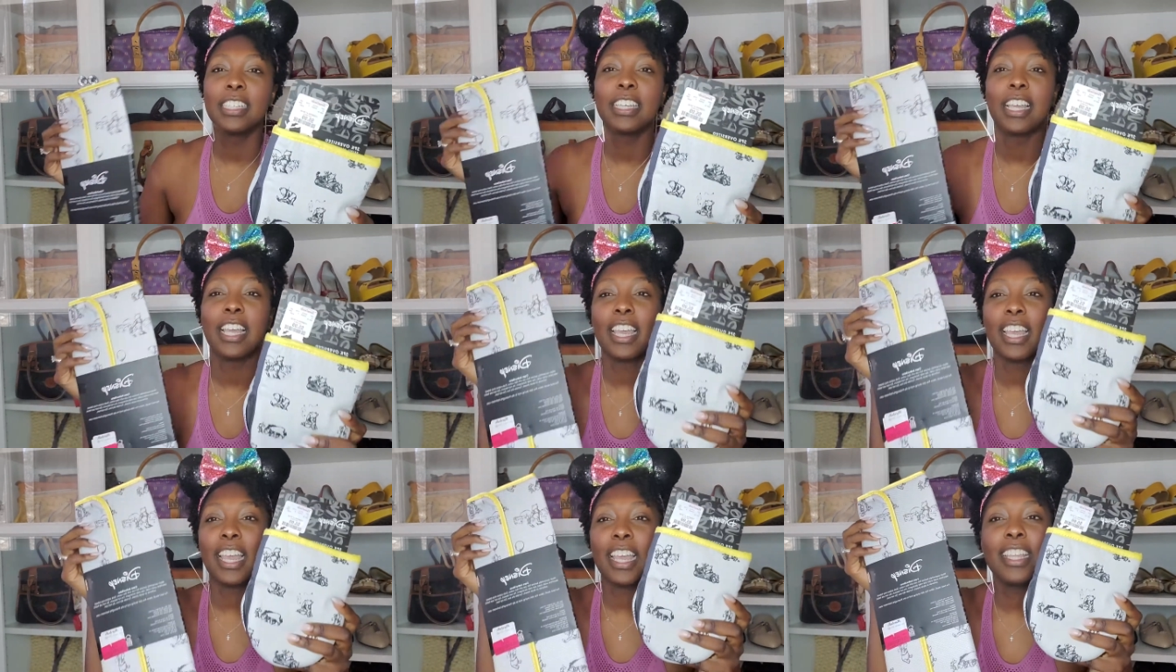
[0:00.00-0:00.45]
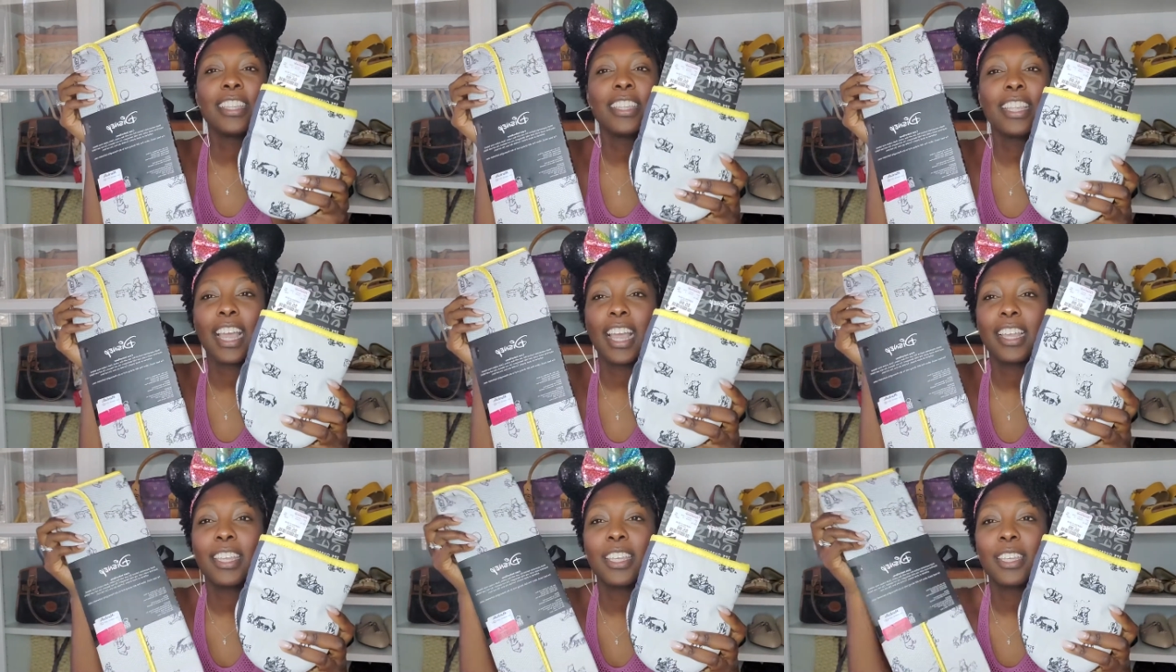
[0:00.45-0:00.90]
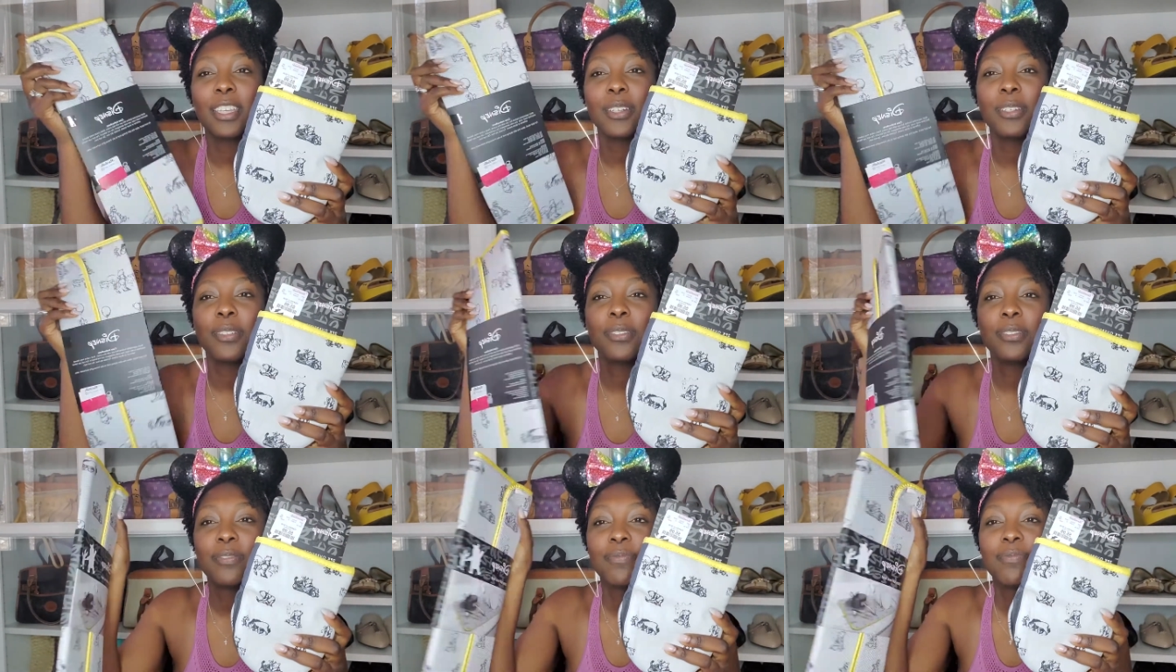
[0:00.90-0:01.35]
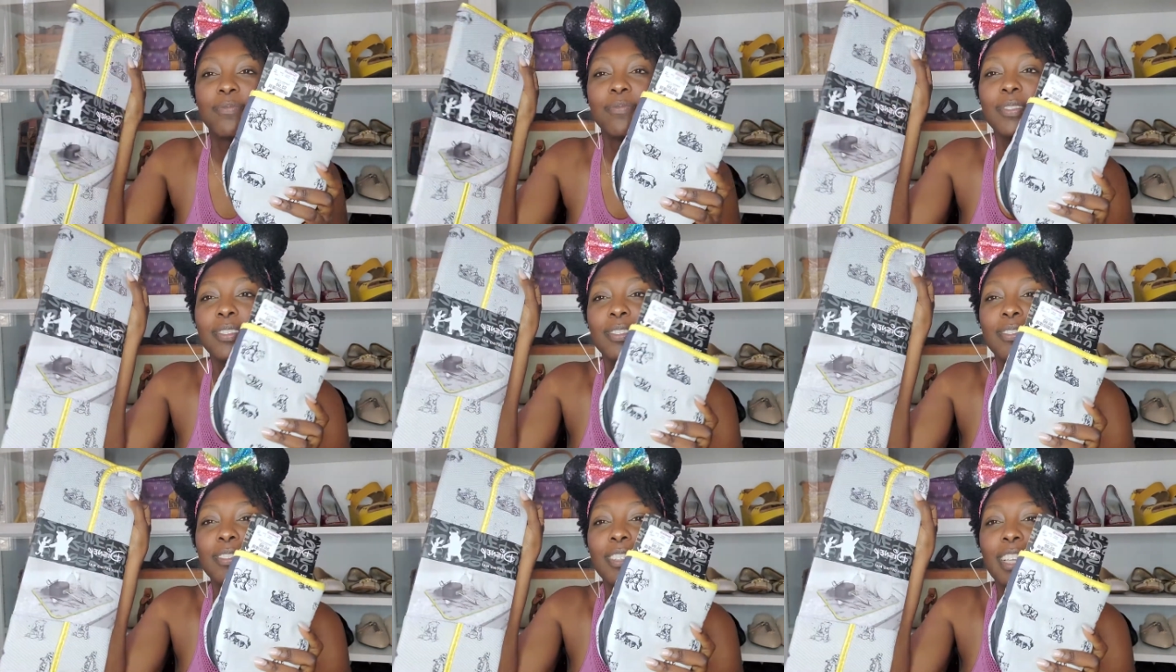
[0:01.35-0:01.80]
Ain't that cute?
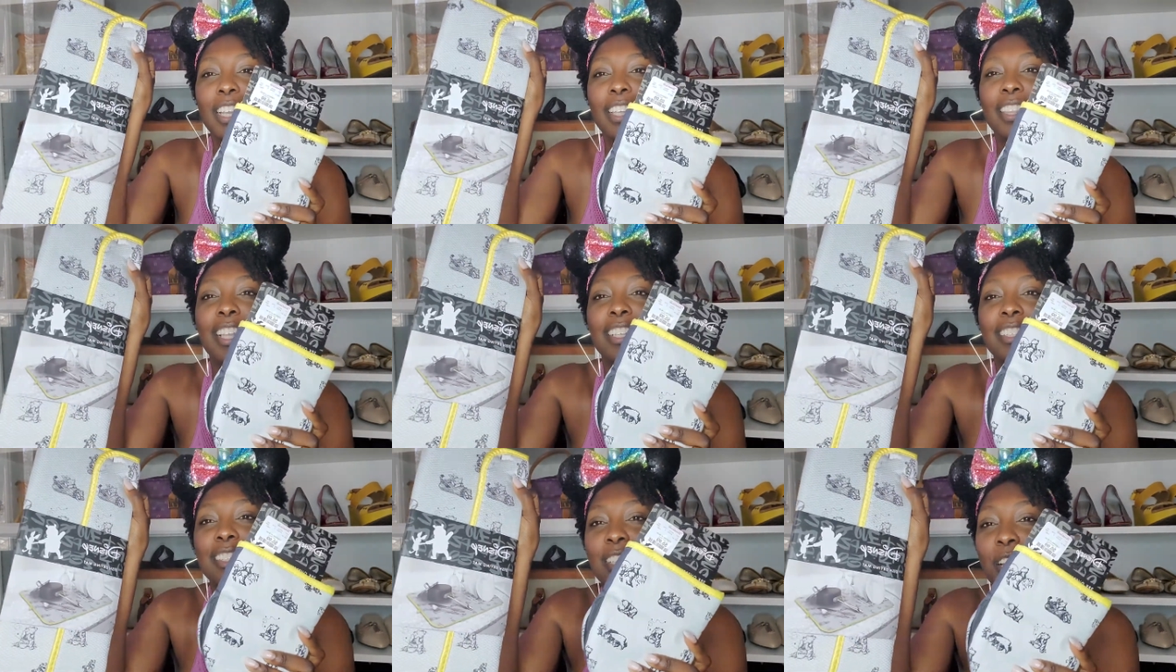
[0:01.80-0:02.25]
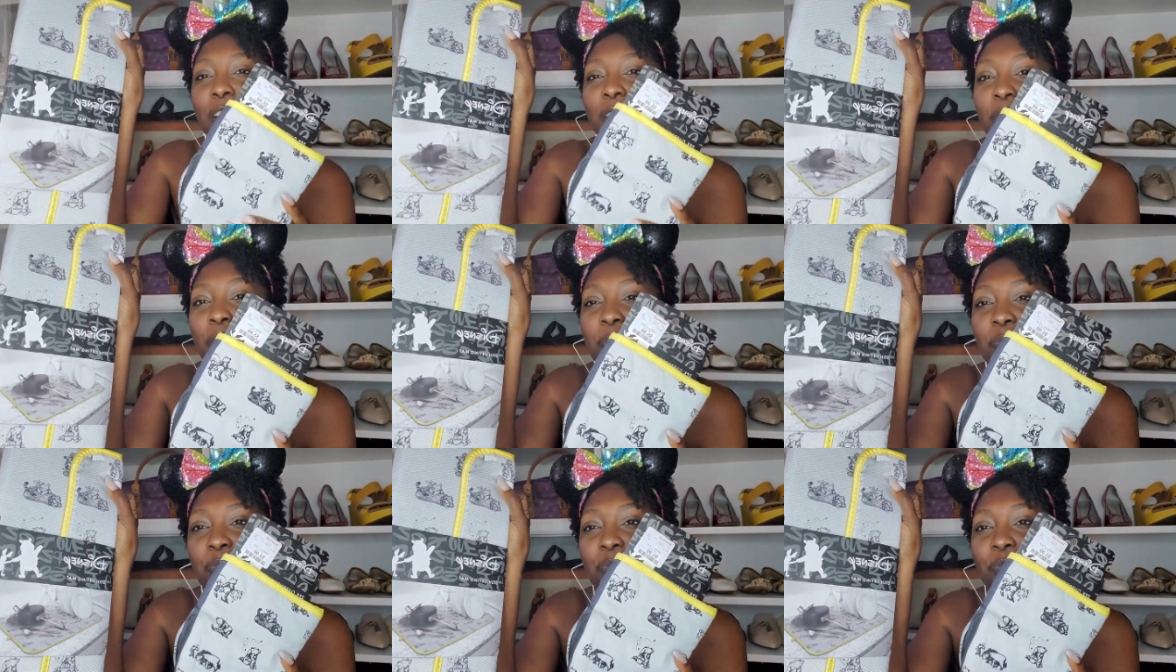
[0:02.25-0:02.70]
Let's go.